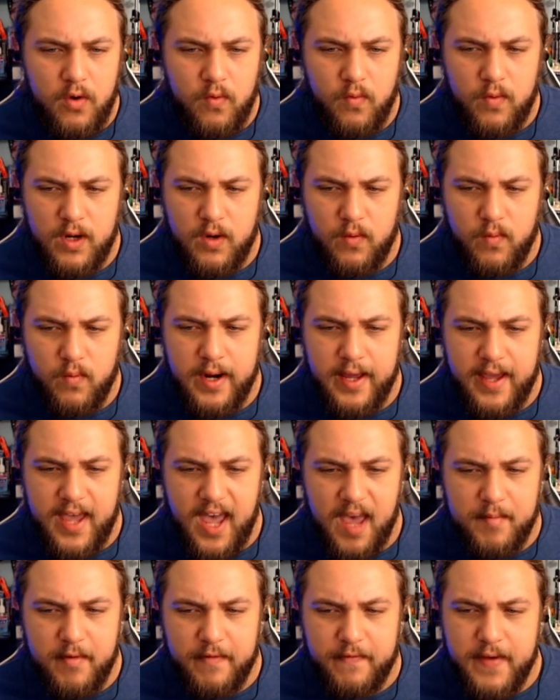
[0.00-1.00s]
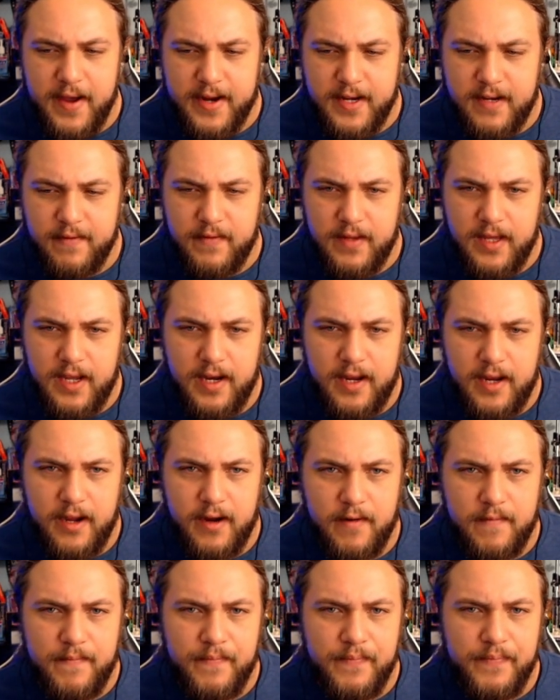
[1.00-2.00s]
really run a game effectively in here.